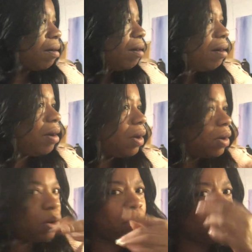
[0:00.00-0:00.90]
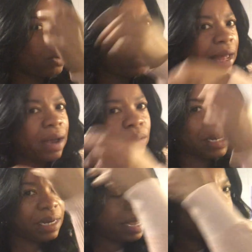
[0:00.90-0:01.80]
Oh, how
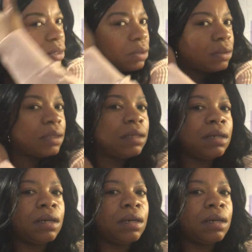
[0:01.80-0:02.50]
it nestled.